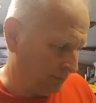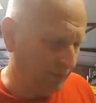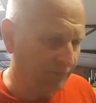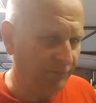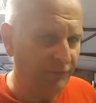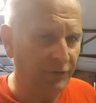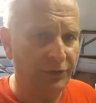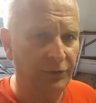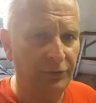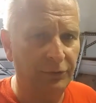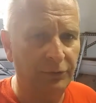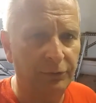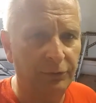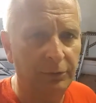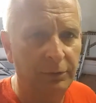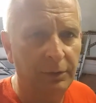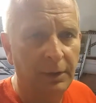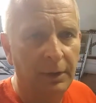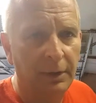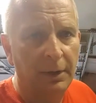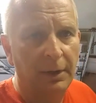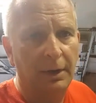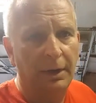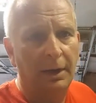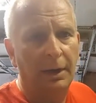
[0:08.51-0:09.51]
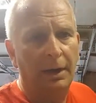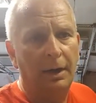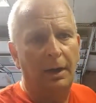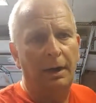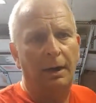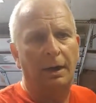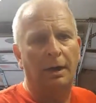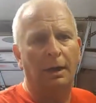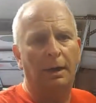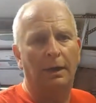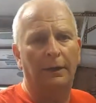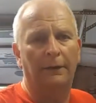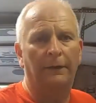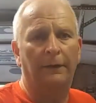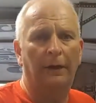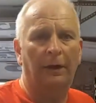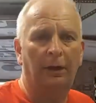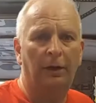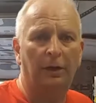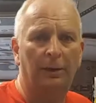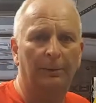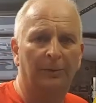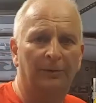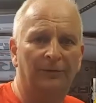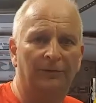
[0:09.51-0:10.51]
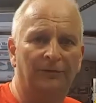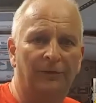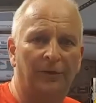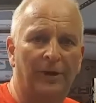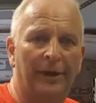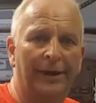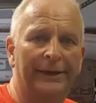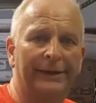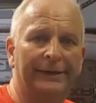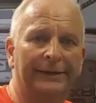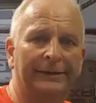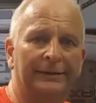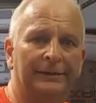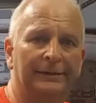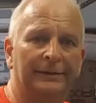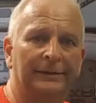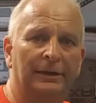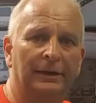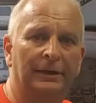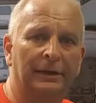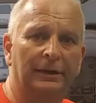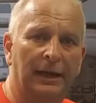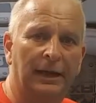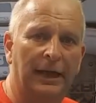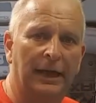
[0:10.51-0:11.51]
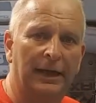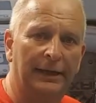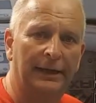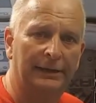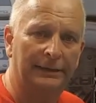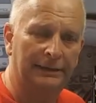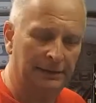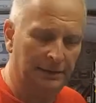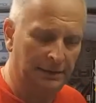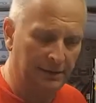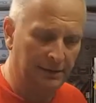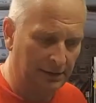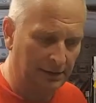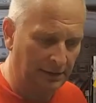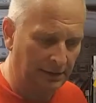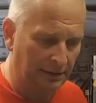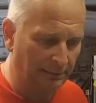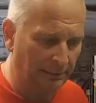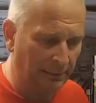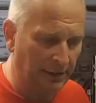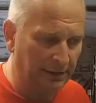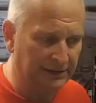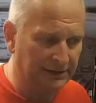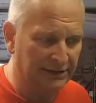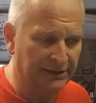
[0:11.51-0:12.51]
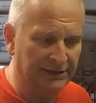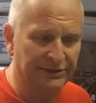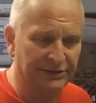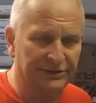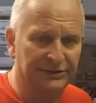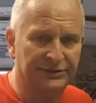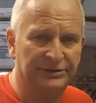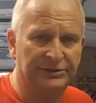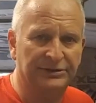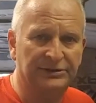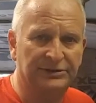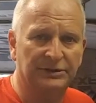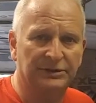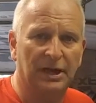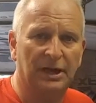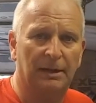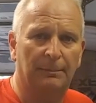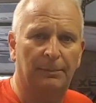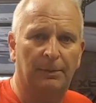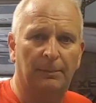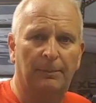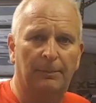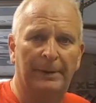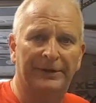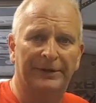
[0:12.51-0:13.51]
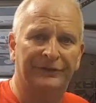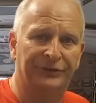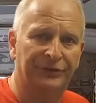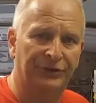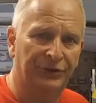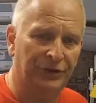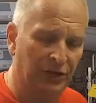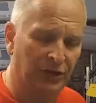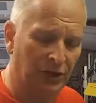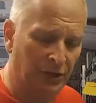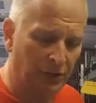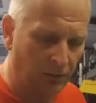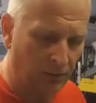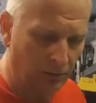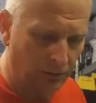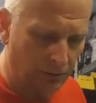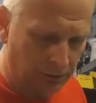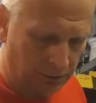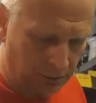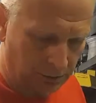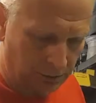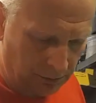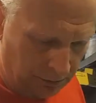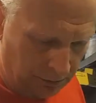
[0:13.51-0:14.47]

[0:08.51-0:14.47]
review on the Harbor Freight light. I bought this a couple months ago.